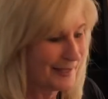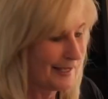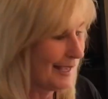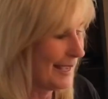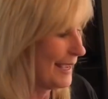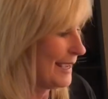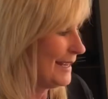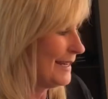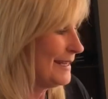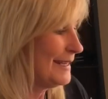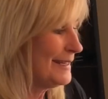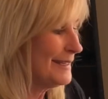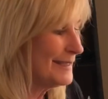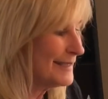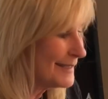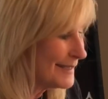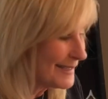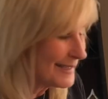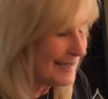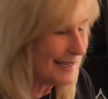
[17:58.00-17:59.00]
and it
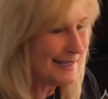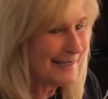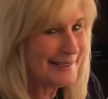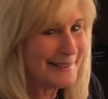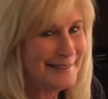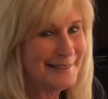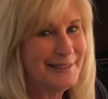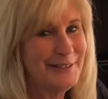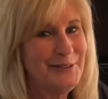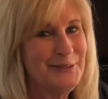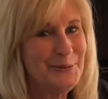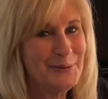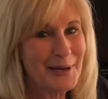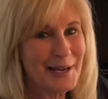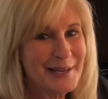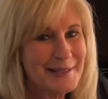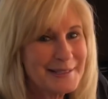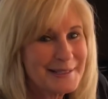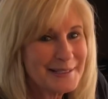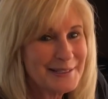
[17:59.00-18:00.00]
is done. You
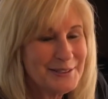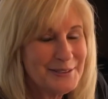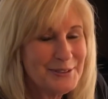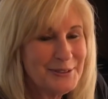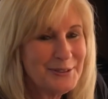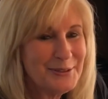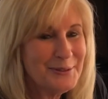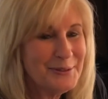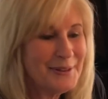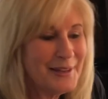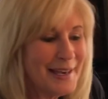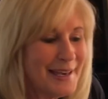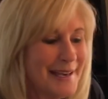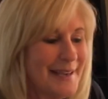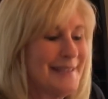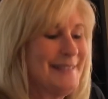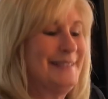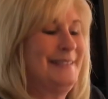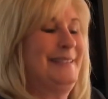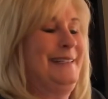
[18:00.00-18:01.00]
guys can do
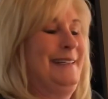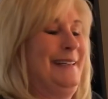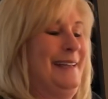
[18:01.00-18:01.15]
this.